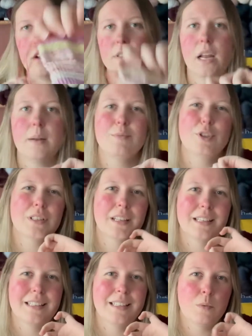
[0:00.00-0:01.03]
and I'm just
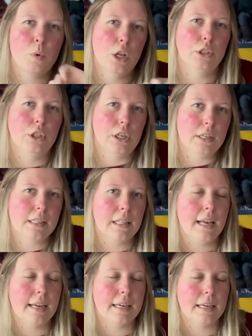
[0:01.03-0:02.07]
gonna see what it looks
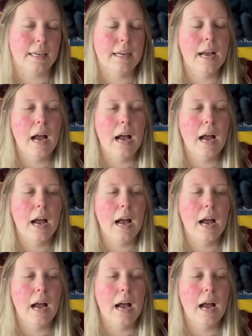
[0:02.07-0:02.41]
like.